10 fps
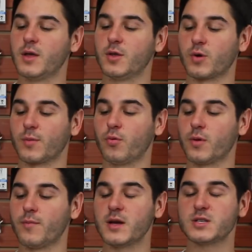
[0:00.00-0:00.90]
You want to pull
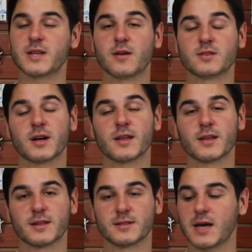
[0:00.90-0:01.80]
the mesh down tightly
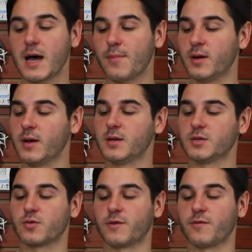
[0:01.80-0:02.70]
at the top
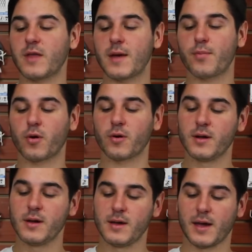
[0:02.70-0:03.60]
to create a flat
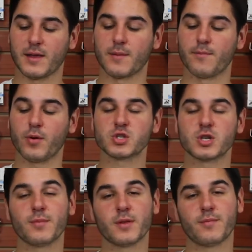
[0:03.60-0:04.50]
part, and then bunch it
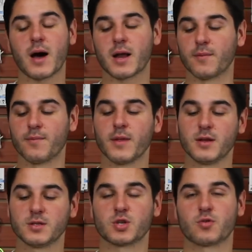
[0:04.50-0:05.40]
up at the bottom
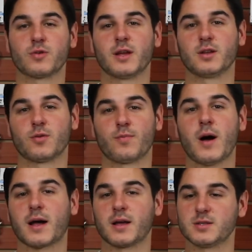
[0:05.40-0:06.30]
to create your
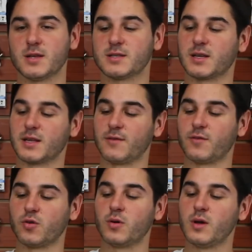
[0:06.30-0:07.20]
pocket. So that's going to give
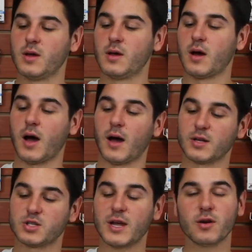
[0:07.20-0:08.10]
you
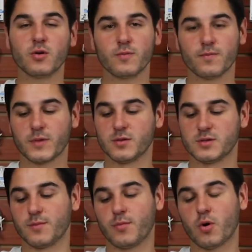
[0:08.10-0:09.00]
a channel, so
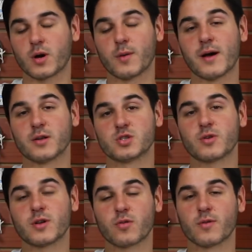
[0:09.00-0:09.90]
the ball come out
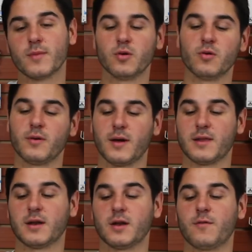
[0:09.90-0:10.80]
straight through the middle,
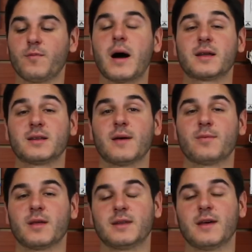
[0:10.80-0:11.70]
and then enough pocket
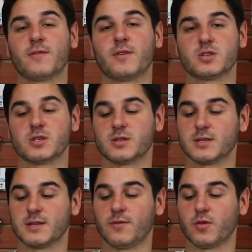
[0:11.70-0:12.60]
depth and definition to
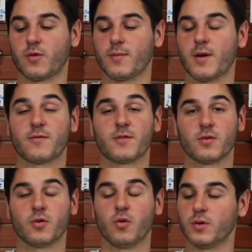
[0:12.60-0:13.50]
give you the right amount of feel
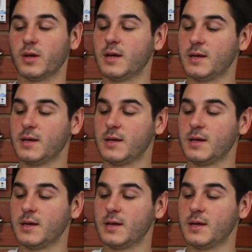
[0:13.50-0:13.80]
and hold.